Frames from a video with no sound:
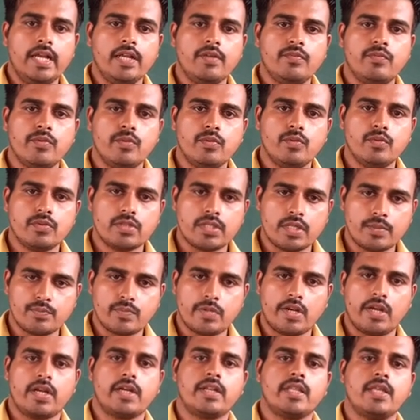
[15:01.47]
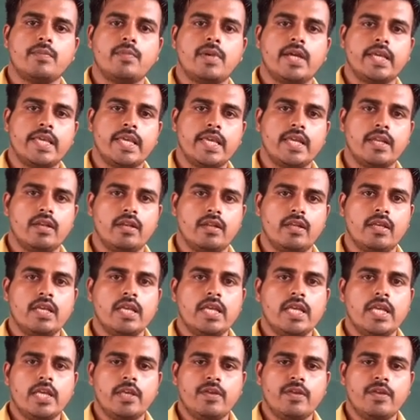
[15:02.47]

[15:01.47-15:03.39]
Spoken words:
if you subtract them again,